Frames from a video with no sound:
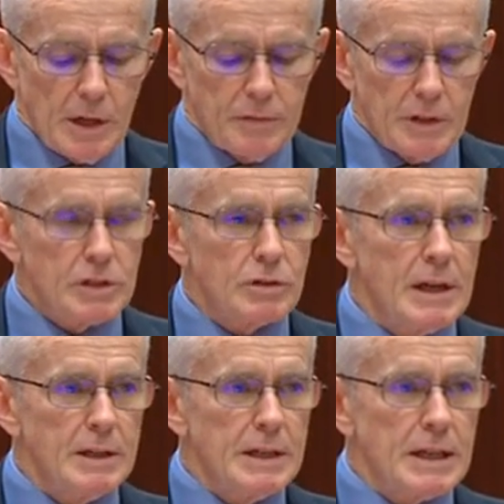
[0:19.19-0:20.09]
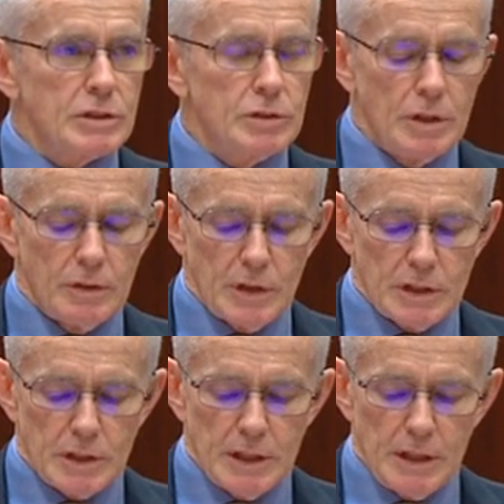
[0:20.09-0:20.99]
of the Australian National
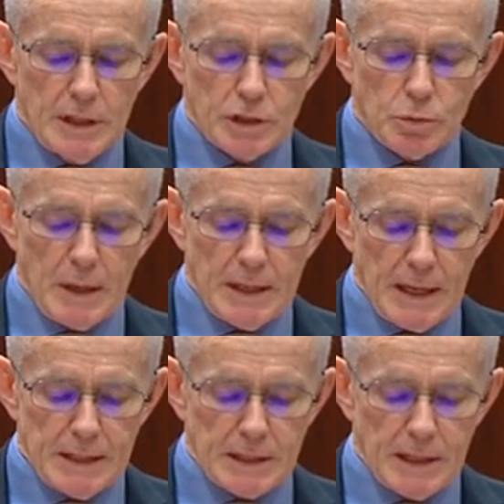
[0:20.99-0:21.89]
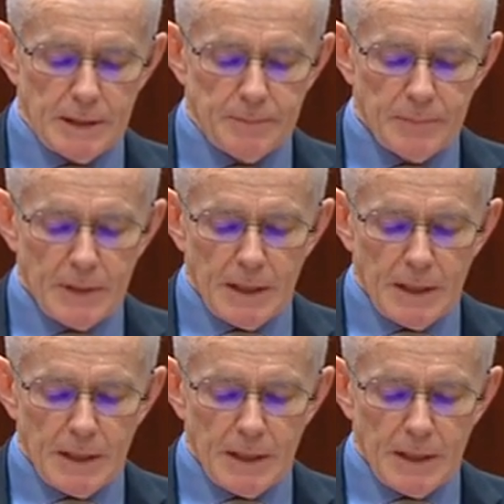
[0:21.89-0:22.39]
University in 2018,